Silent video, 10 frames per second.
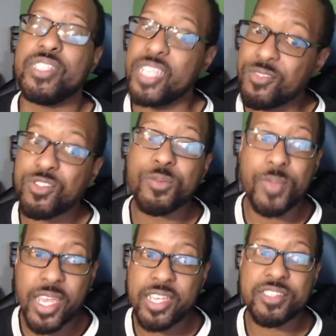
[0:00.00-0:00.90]
never
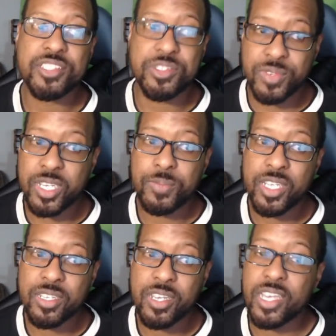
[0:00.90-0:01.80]
made
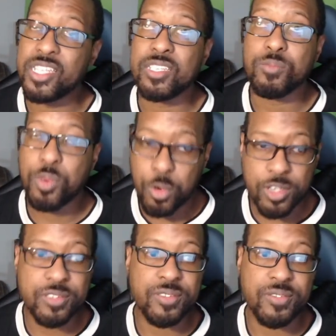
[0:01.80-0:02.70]
streaming an
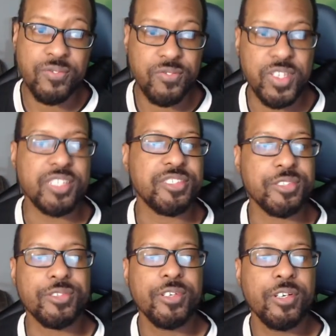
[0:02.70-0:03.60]
important feature.